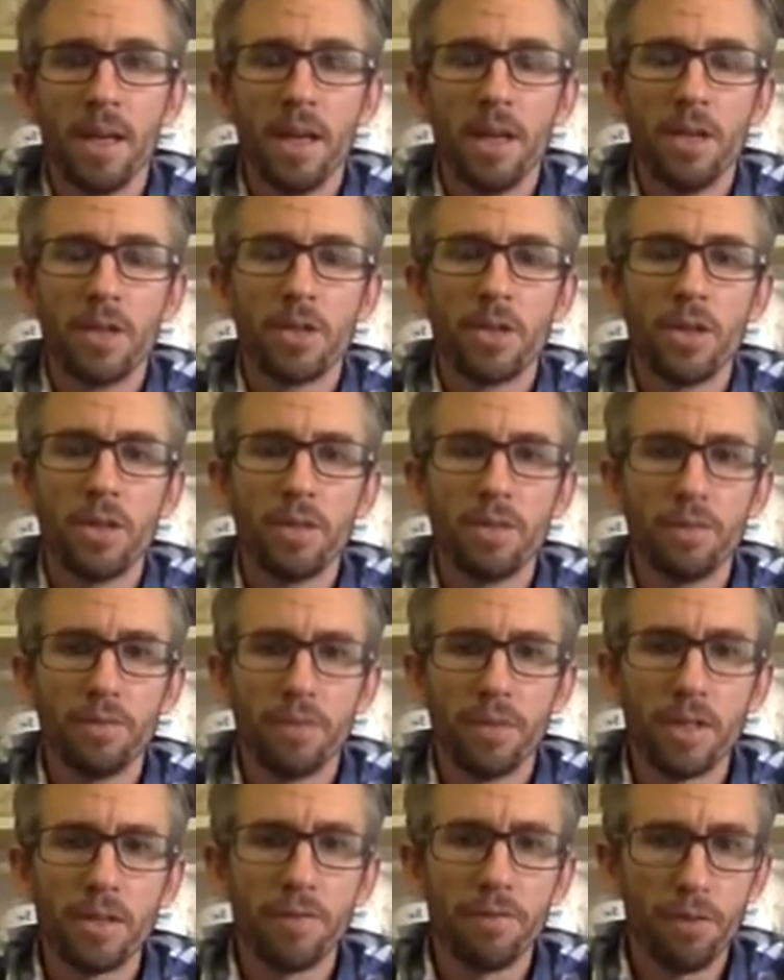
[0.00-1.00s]
So
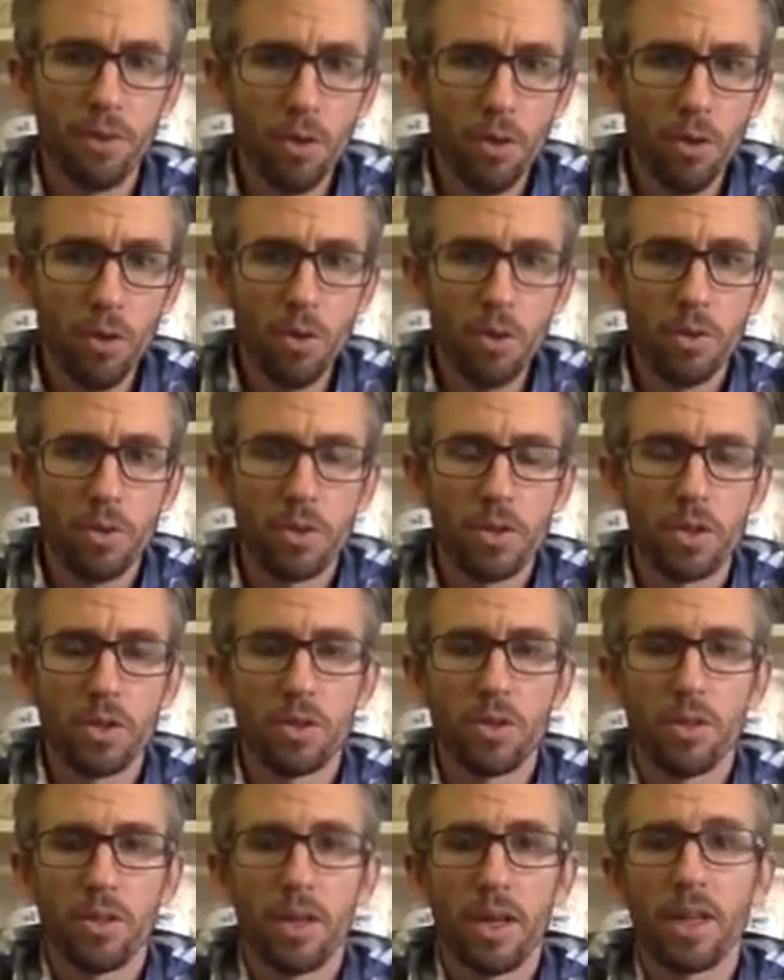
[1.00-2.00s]
there's a few
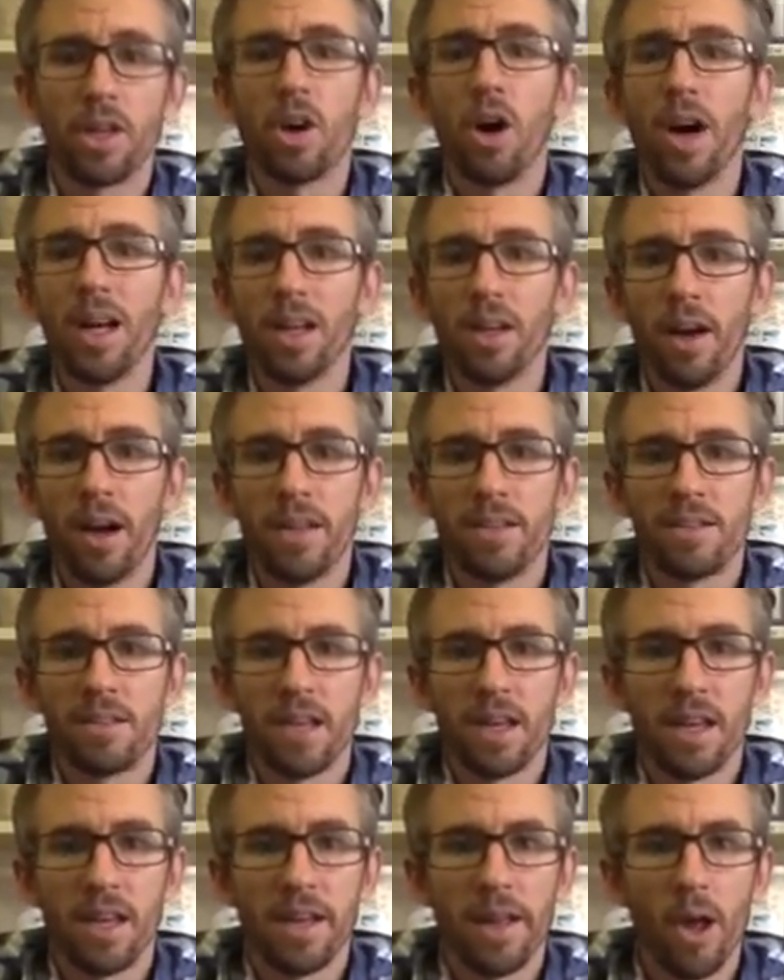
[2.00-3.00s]
guidelines
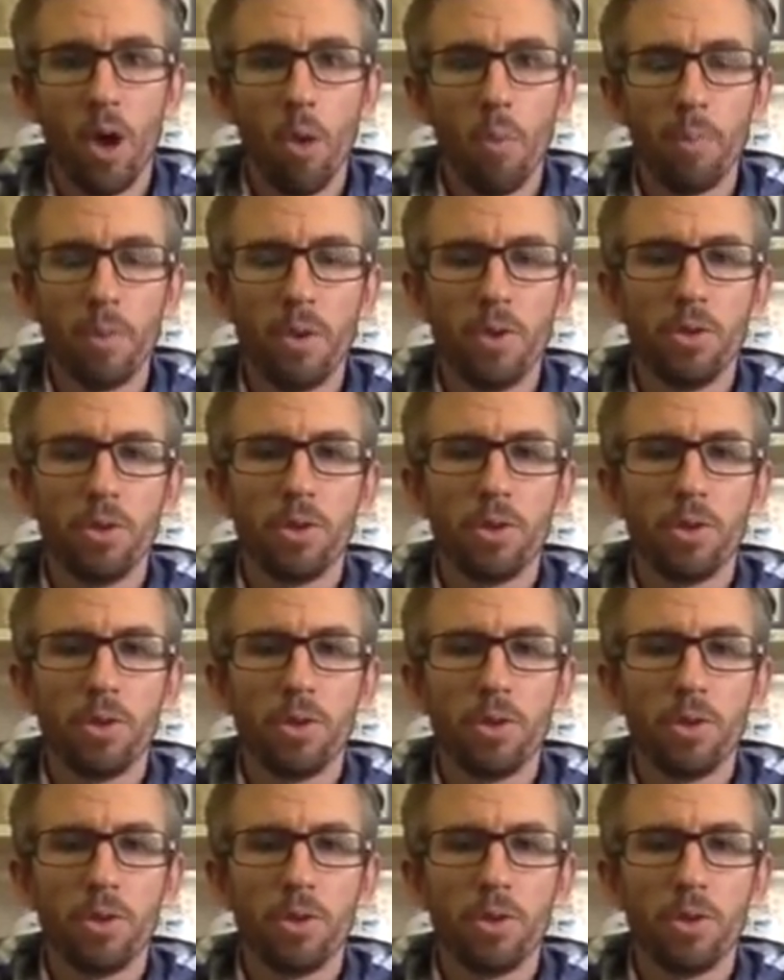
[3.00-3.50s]
that can help you